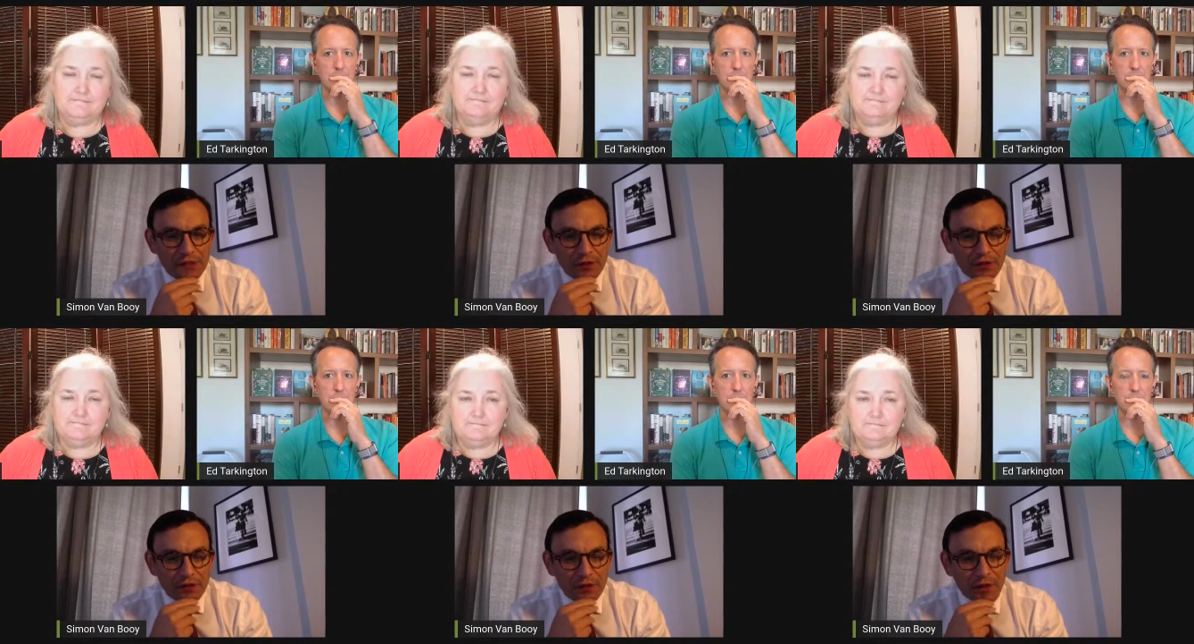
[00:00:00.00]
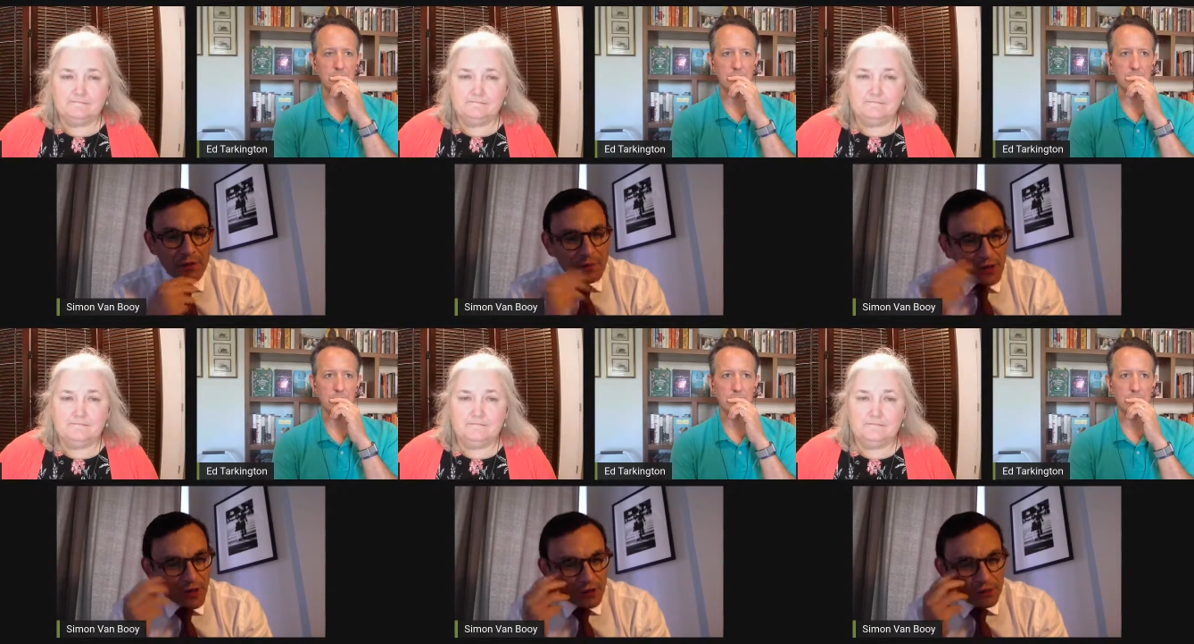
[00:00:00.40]
Speaker 1: of, I
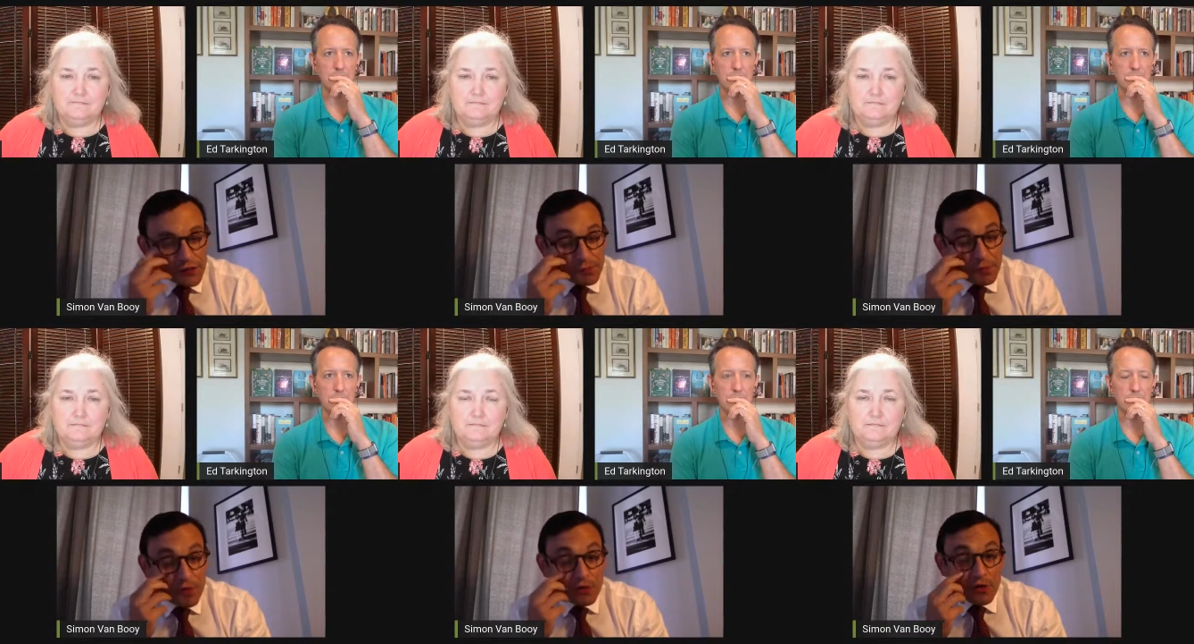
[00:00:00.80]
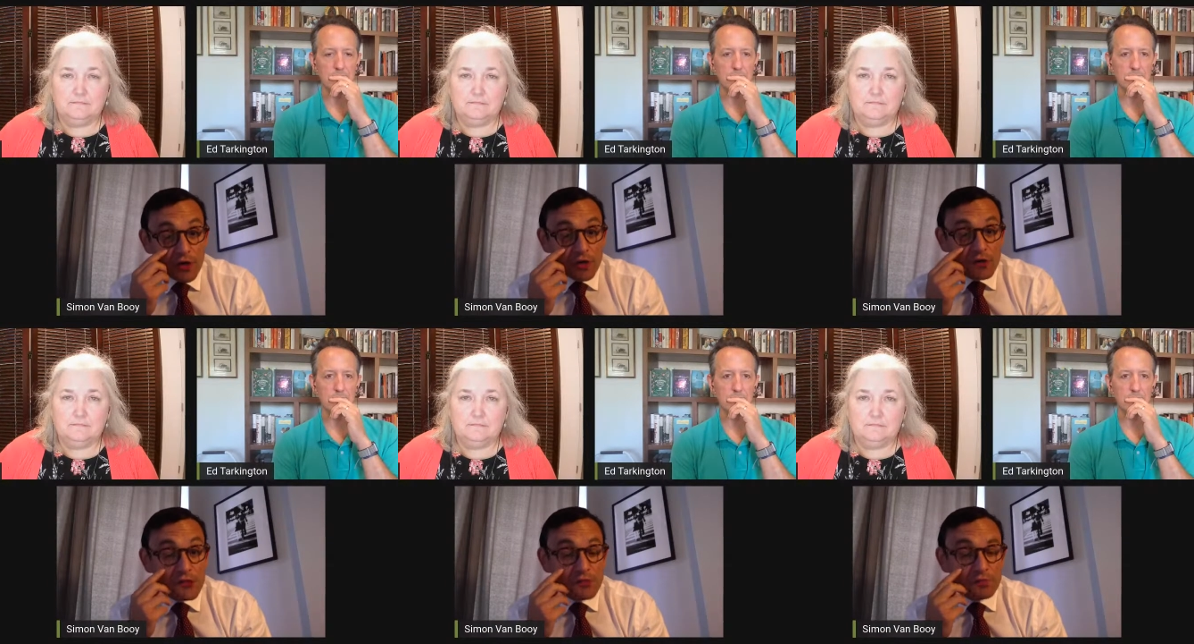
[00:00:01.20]
mean, I've
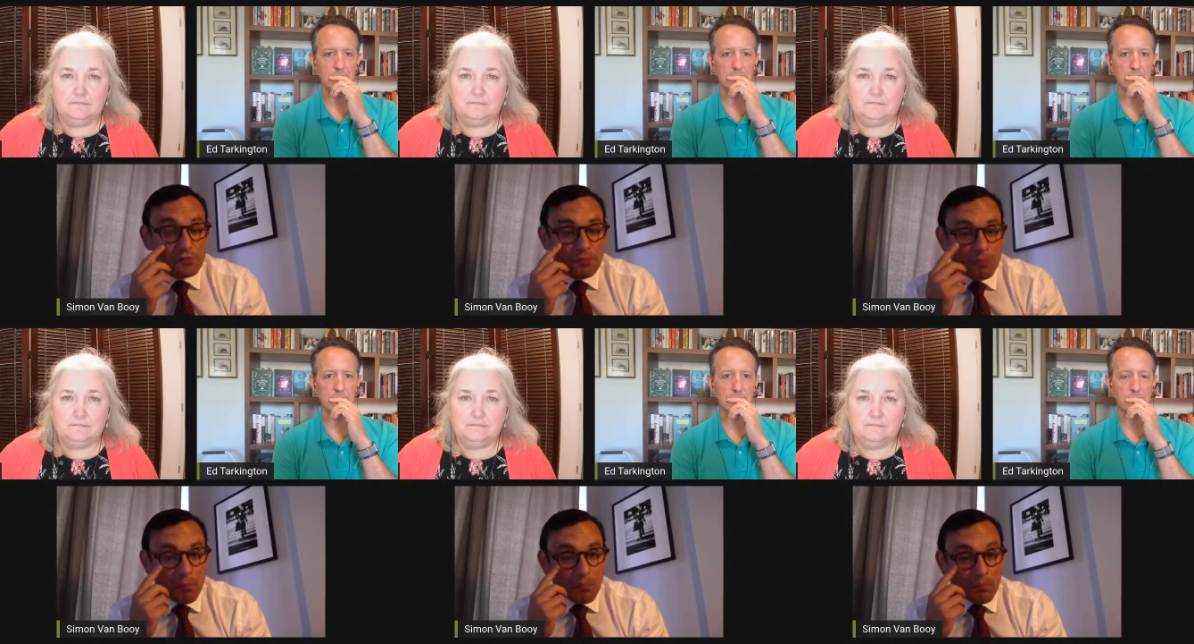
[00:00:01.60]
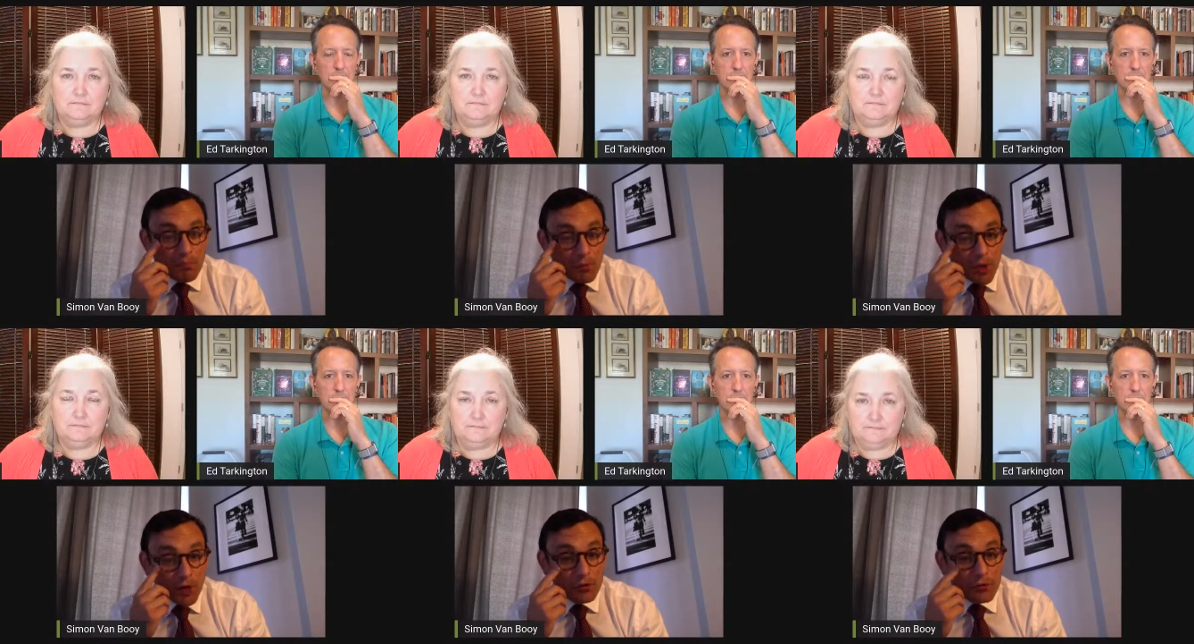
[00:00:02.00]
experienced
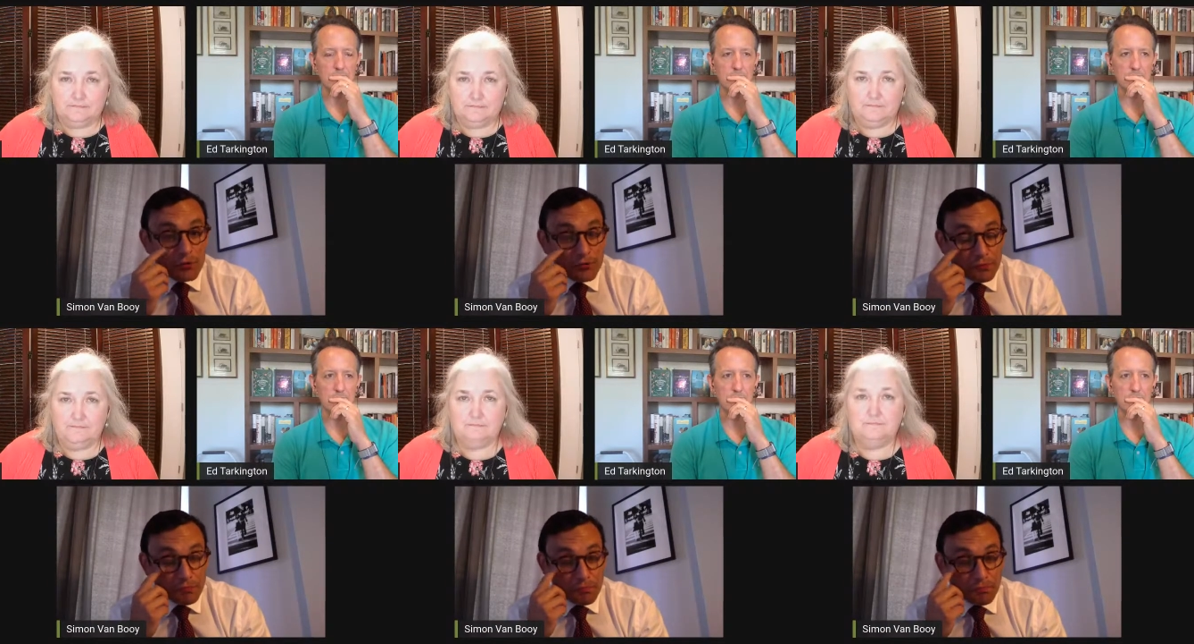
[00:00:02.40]
both.